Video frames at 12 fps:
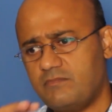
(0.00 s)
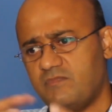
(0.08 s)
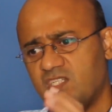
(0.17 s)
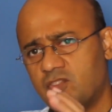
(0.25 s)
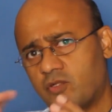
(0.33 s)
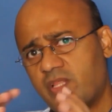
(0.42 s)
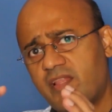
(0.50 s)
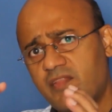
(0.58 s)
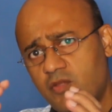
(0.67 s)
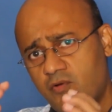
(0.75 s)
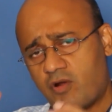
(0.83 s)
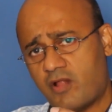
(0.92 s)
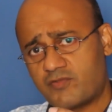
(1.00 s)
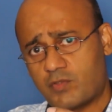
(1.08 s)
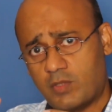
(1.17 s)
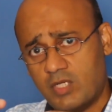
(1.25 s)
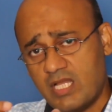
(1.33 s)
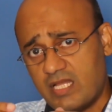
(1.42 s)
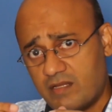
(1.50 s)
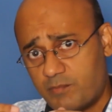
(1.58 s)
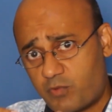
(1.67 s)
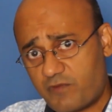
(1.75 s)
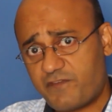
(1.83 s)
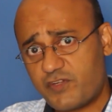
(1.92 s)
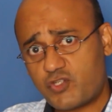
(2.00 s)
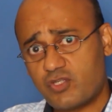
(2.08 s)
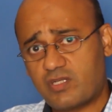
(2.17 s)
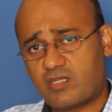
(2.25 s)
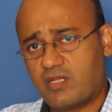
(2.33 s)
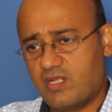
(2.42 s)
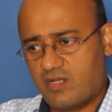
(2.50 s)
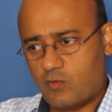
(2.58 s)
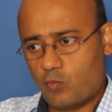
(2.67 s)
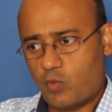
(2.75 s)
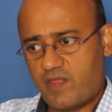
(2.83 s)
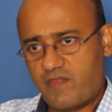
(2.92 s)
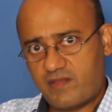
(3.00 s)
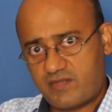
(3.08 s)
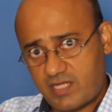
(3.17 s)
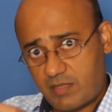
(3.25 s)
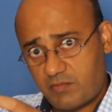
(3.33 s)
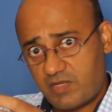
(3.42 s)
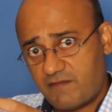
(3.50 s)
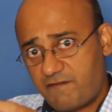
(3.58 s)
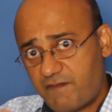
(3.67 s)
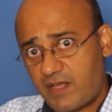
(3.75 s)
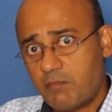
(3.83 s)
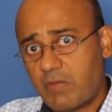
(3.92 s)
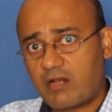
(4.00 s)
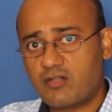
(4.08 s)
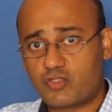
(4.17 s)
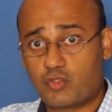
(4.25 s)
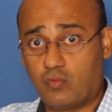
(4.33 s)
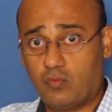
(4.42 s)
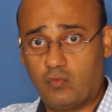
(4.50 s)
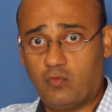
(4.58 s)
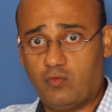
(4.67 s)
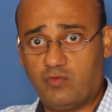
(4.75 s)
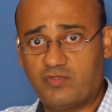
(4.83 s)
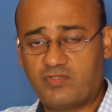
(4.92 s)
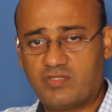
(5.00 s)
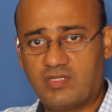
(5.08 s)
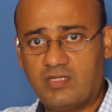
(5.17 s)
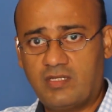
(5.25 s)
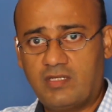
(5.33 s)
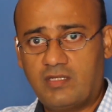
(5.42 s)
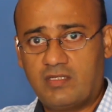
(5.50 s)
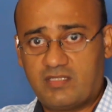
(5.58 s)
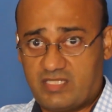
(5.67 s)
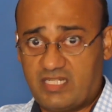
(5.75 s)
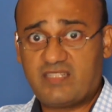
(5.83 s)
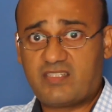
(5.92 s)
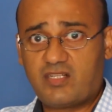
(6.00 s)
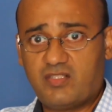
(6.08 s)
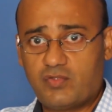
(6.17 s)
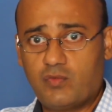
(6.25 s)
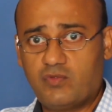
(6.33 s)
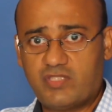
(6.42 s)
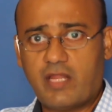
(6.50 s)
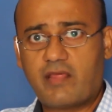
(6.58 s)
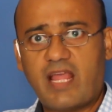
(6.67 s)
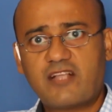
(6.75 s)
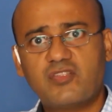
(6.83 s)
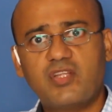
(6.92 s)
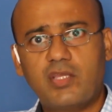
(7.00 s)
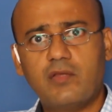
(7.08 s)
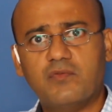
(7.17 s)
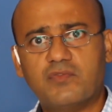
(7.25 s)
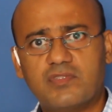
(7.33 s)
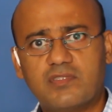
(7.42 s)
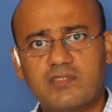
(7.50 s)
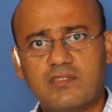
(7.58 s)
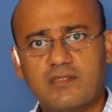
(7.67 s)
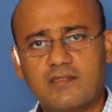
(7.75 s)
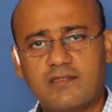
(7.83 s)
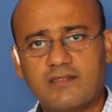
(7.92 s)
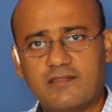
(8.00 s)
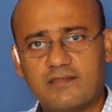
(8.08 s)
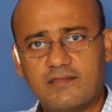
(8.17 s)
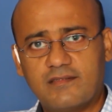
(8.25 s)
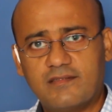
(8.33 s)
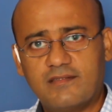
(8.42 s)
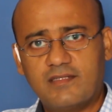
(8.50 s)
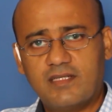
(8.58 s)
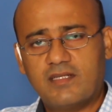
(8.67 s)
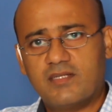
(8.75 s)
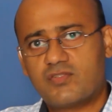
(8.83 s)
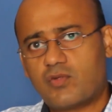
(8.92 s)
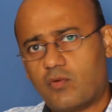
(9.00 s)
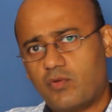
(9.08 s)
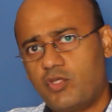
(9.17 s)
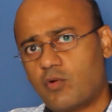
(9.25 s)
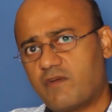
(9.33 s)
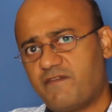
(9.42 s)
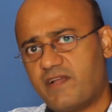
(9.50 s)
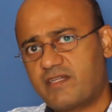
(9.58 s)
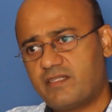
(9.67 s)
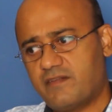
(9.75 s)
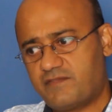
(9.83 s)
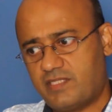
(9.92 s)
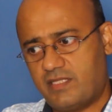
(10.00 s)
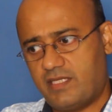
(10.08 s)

so that you're also proficient with some fundamental tools, statistical tools that you can actually use. So your effectiveness